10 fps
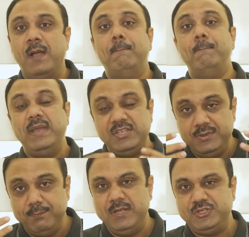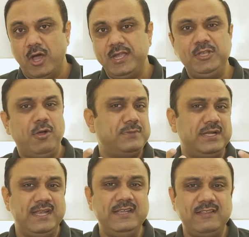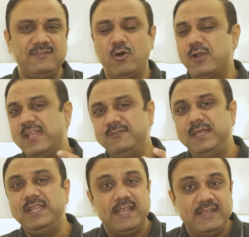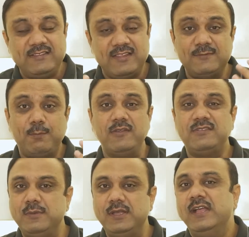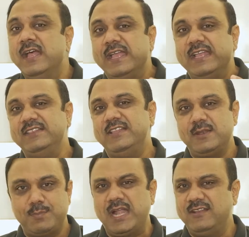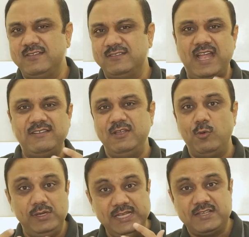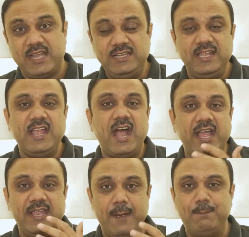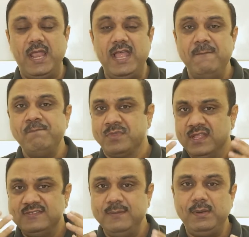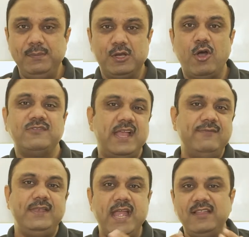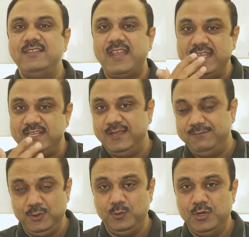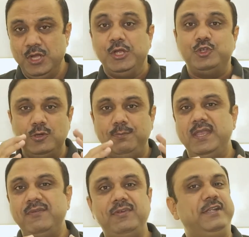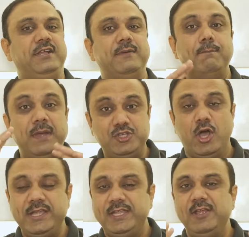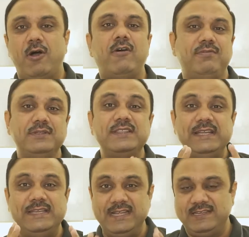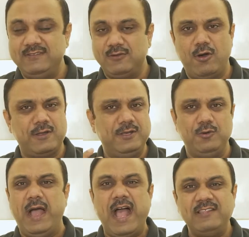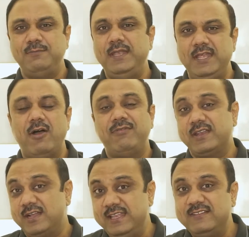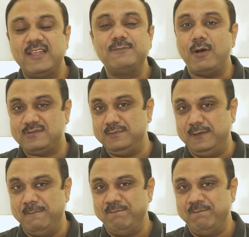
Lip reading: majority of the dentists or as many dentists as possible in their practices. That's the only criteria I apply, simply because every answer I give you should benefit majority of the dentists or, you know, as many of our colleagues as possible.